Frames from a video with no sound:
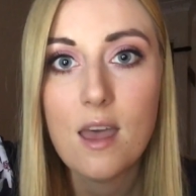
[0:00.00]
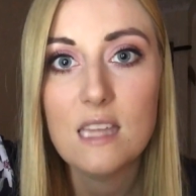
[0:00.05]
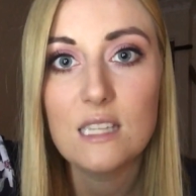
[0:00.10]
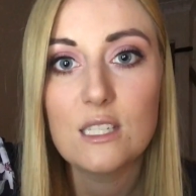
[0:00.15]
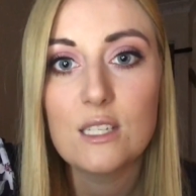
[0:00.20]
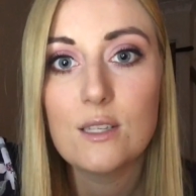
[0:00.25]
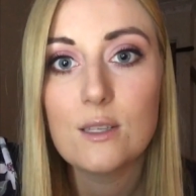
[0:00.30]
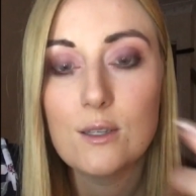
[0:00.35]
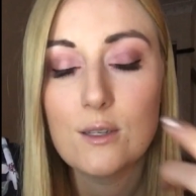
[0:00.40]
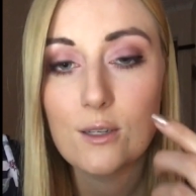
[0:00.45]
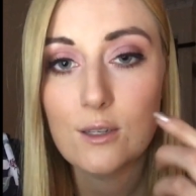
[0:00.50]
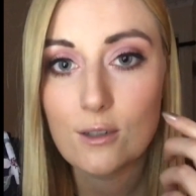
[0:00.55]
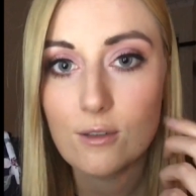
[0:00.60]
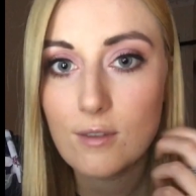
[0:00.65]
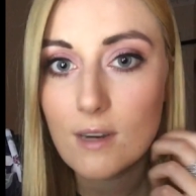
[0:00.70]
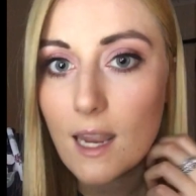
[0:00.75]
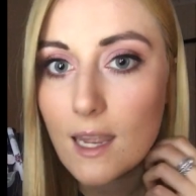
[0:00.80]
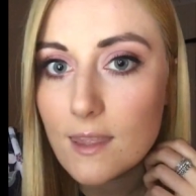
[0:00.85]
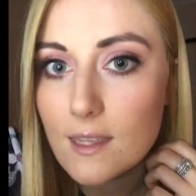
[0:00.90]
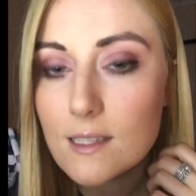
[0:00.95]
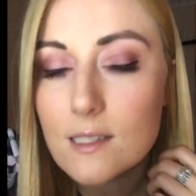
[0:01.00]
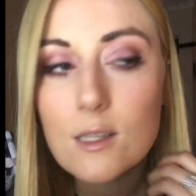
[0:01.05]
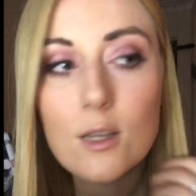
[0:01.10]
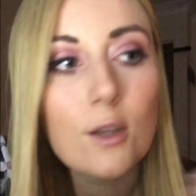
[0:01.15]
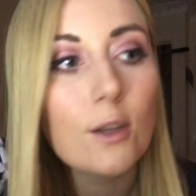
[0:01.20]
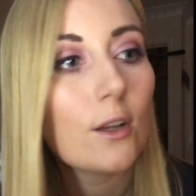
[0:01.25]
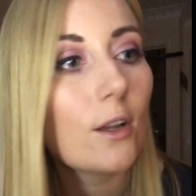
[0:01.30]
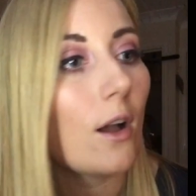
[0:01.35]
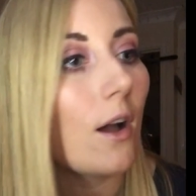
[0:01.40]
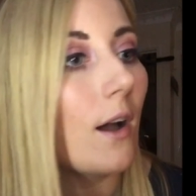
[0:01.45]
To create this
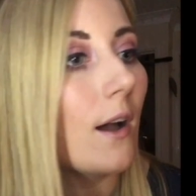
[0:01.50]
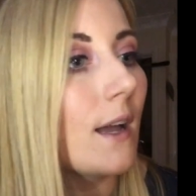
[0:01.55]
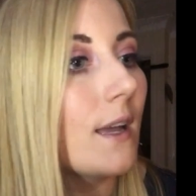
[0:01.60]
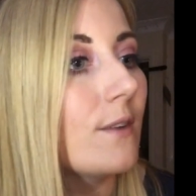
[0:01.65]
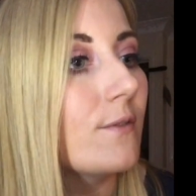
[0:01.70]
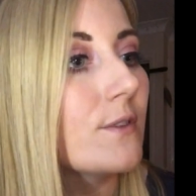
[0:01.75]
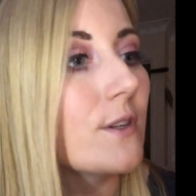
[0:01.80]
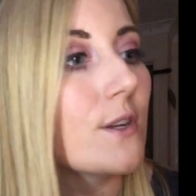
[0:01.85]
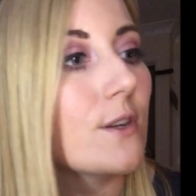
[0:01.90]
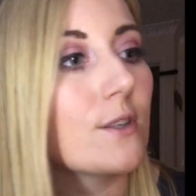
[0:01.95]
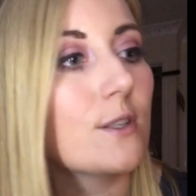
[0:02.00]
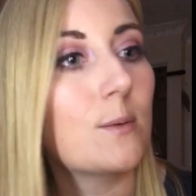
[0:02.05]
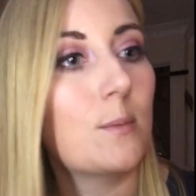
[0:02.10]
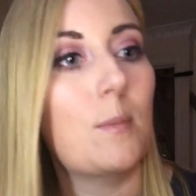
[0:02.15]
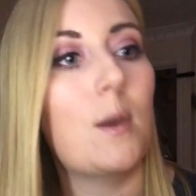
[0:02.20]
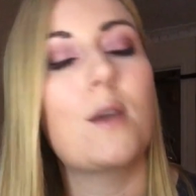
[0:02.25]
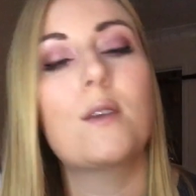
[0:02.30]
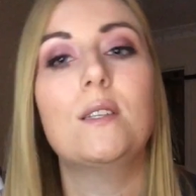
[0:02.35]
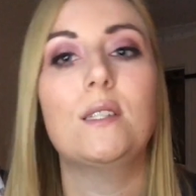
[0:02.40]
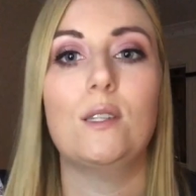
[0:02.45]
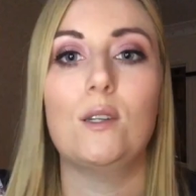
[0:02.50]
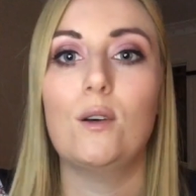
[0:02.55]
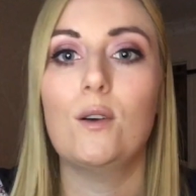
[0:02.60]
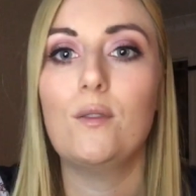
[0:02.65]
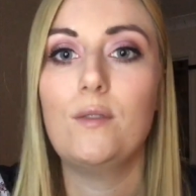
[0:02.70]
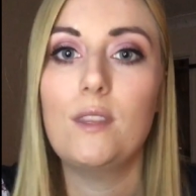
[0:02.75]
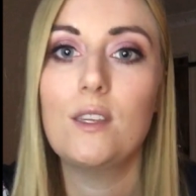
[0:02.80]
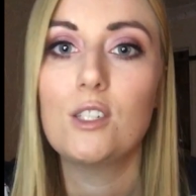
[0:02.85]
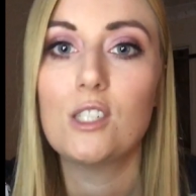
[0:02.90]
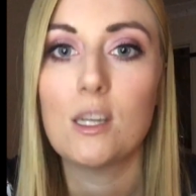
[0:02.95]
look, I have used most
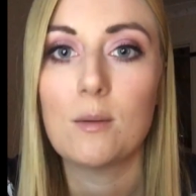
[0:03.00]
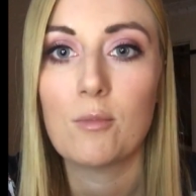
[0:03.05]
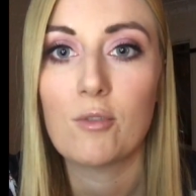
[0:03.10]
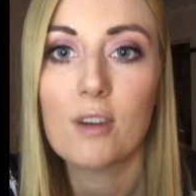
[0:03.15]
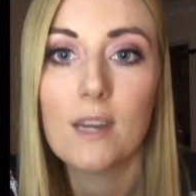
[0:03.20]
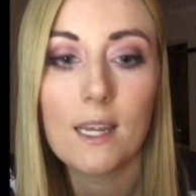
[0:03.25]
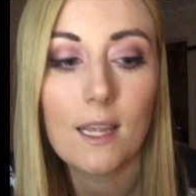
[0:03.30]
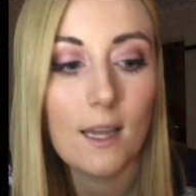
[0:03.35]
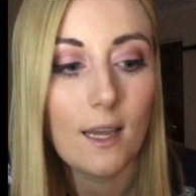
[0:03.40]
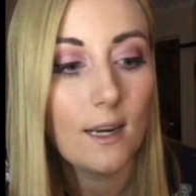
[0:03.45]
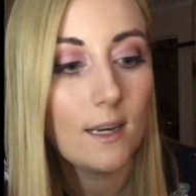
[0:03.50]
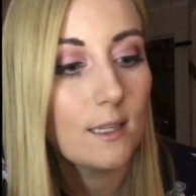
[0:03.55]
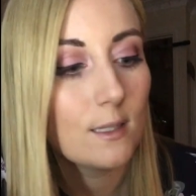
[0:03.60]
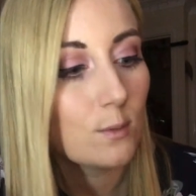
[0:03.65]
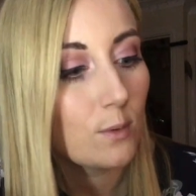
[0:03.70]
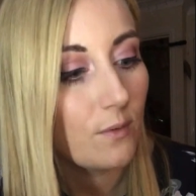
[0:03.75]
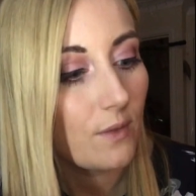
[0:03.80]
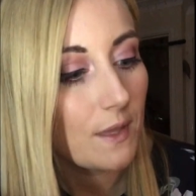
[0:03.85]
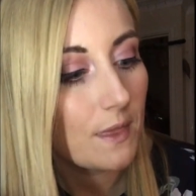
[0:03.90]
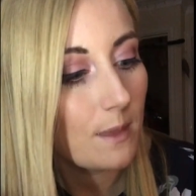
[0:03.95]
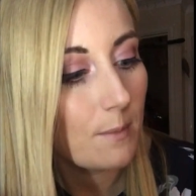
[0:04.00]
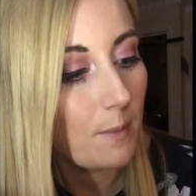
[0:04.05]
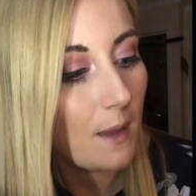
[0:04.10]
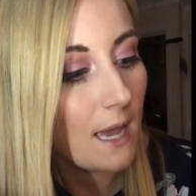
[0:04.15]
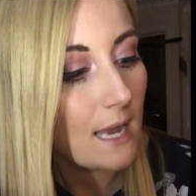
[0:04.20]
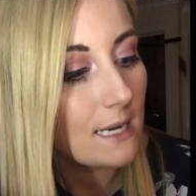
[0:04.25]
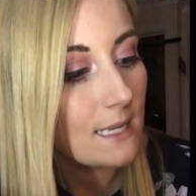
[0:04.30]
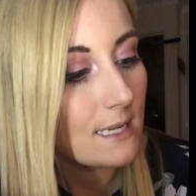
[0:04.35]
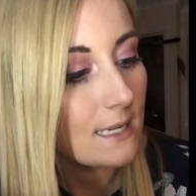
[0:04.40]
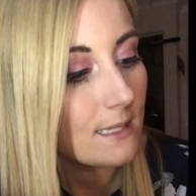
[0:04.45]
of the shimmery colours within the
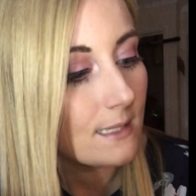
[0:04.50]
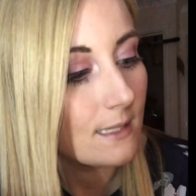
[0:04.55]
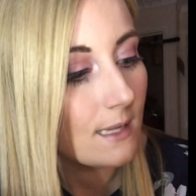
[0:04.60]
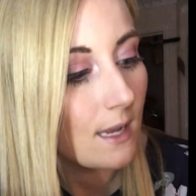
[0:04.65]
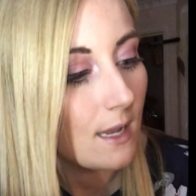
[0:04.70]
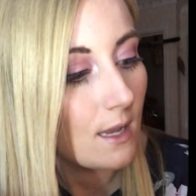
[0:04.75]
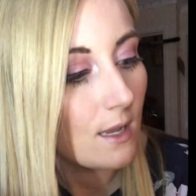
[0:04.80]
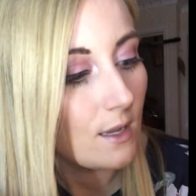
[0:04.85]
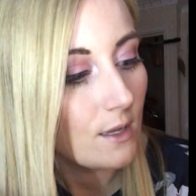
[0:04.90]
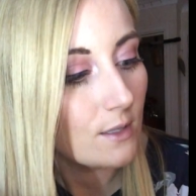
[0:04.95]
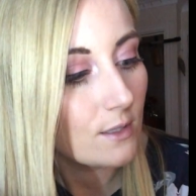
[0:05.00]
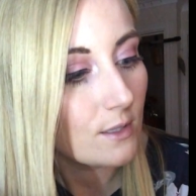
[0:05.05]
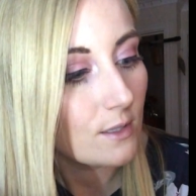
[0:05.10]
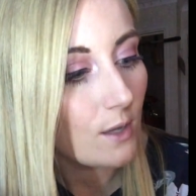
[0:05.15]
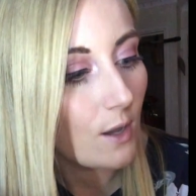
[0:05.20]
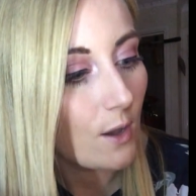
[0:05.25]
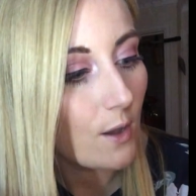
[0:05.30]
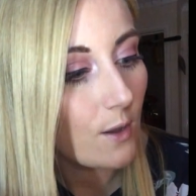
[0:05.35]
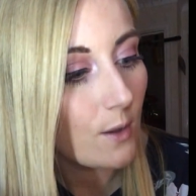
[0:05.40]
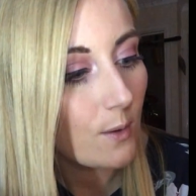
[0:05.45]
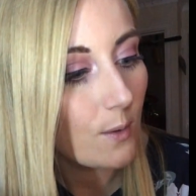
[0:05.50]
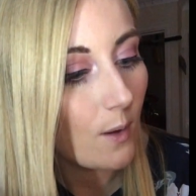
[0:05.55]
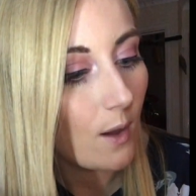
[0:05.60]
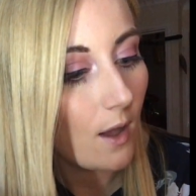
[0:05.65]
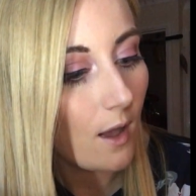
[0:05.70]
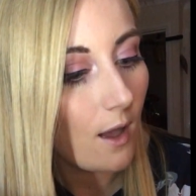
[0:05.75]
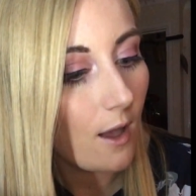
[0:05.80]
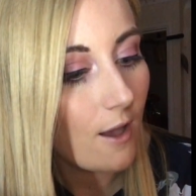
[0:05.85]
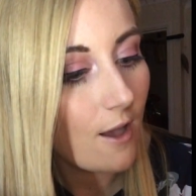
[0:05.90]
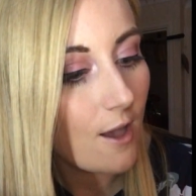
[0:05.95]
palette. So
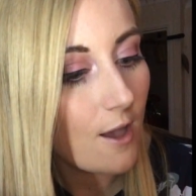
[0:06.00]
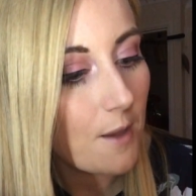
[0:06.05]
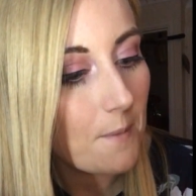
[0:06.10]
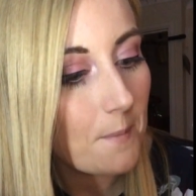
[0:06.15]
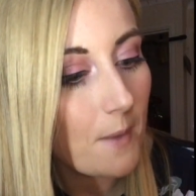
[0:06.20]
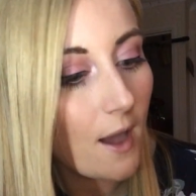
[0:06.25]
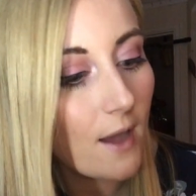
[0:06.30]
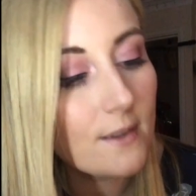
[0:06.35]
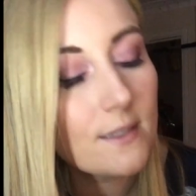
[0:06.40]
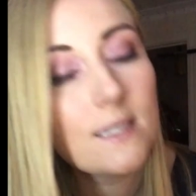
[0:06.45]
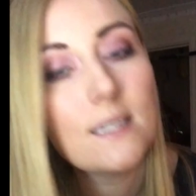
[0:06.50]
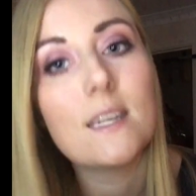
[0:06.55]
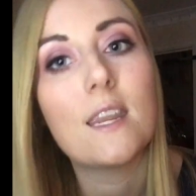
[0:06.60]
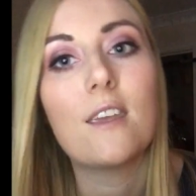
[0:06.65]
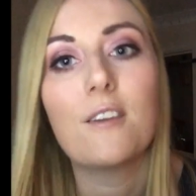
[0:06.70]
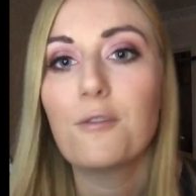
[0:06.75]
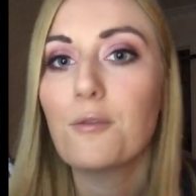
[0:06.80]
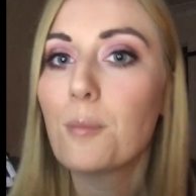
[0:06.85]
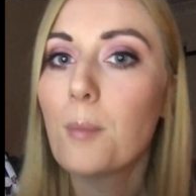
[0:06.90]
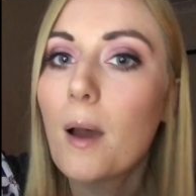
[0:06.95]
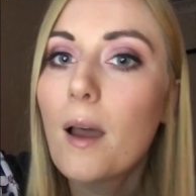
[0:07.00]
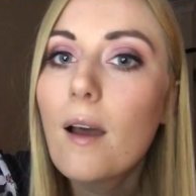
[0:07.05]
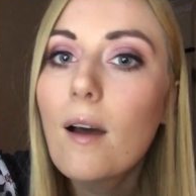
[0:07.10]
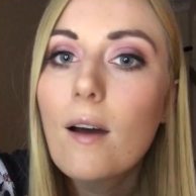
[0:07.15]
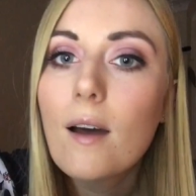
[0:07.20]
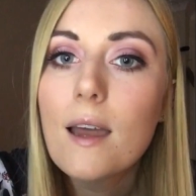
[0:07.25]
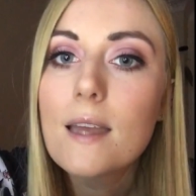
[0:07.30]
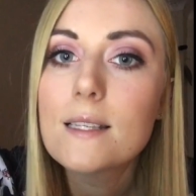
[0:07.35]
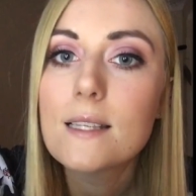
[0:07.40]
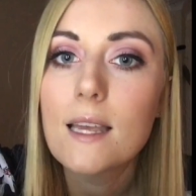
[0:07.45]
underneath my
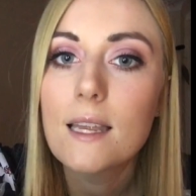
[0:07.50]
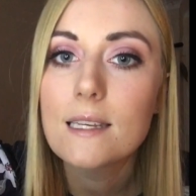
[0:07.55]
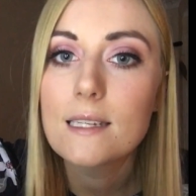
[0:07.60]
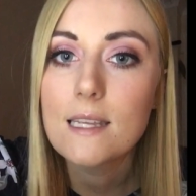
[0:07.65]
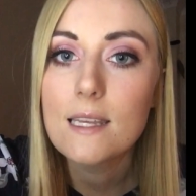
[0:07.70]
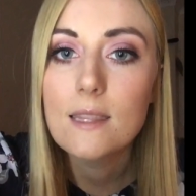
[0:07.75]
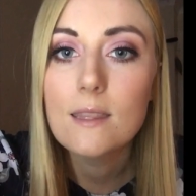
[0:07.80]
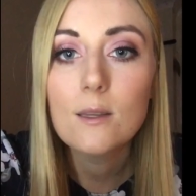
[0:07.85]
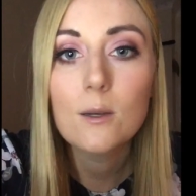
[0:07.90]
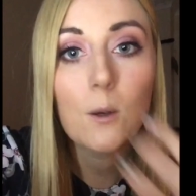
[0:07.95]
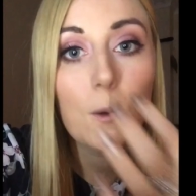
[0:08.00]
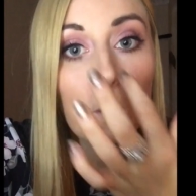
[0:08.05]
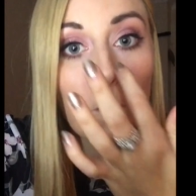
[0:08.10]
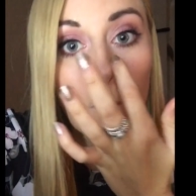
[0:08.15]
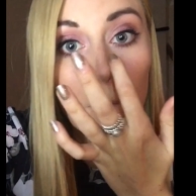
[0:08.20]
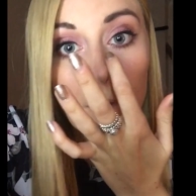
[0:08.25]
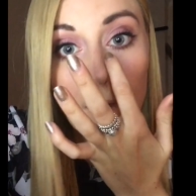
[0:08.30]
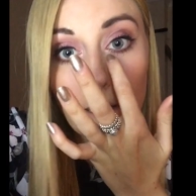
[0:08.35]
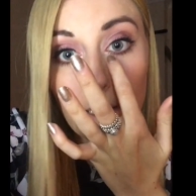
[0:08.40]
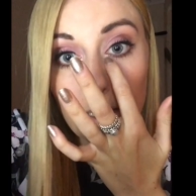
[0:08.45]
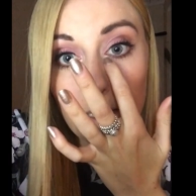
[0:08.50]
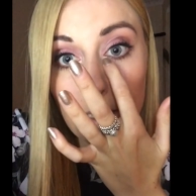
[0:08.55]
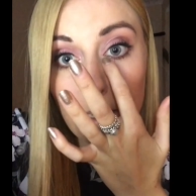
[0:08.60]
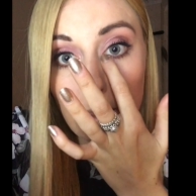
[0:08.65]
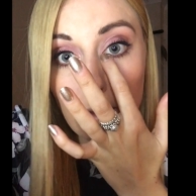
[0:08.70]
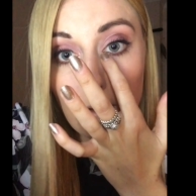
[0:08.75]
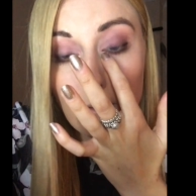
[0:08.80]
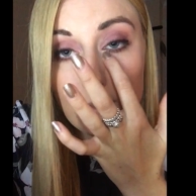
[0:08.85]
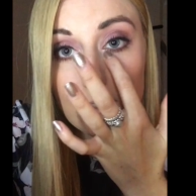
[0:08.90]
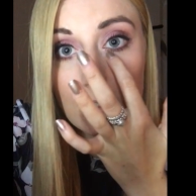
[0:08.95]
eyes and in the corner here,
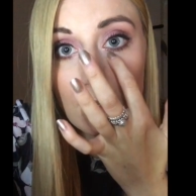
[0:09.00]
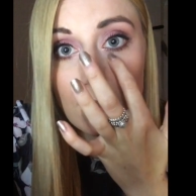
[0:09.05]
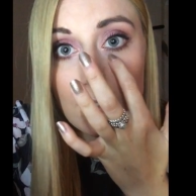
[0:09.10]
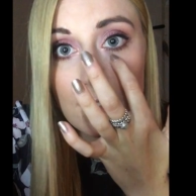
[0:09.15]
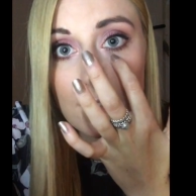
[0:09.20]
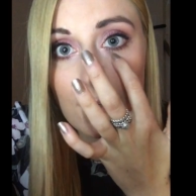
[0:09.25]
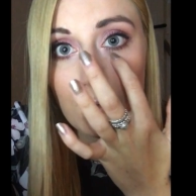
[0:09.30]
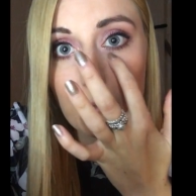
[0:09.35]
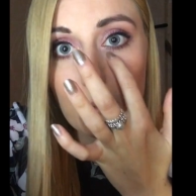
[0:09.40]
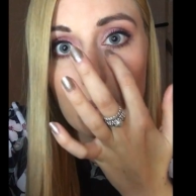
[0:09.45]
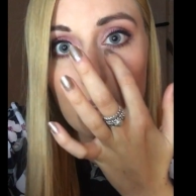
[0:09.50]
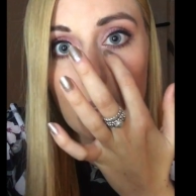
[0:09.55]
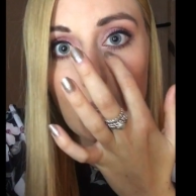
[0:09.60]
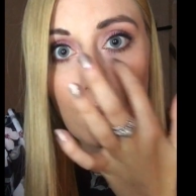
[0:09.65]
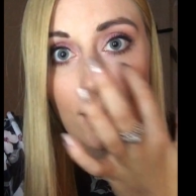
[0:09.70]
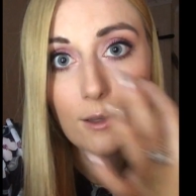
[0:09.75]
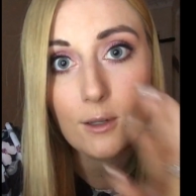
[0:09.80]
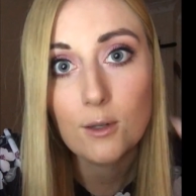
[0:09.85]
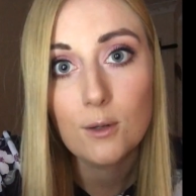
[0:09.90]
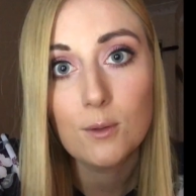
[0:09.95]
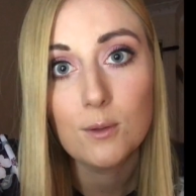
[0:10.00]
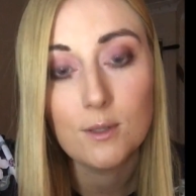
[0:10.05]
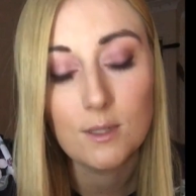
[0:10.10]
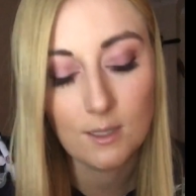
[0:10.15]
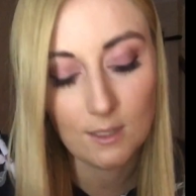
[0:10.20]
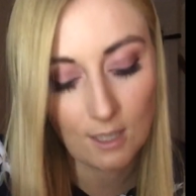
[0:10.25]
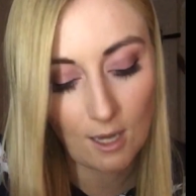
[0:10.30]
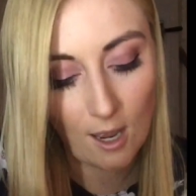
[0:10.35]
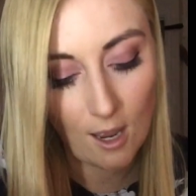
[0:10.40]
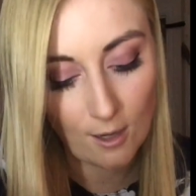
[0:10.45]
I've started off with a colour called
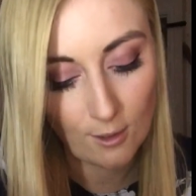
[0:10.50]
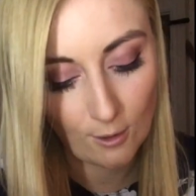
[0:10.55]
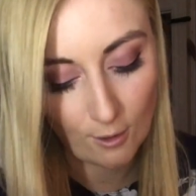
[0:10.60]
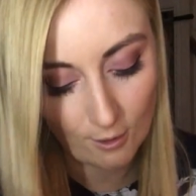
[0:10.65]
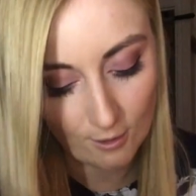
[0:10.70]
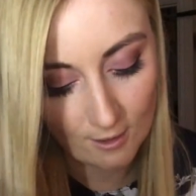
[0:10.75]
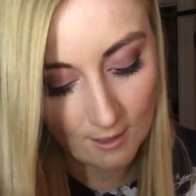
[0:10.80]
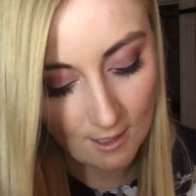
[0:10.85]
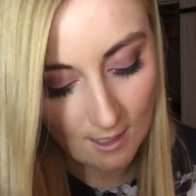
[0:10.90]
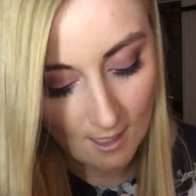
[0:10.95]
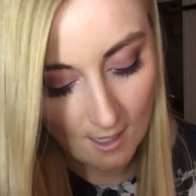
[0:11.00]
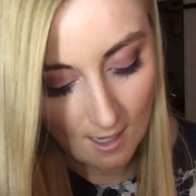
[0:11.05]
Turn On.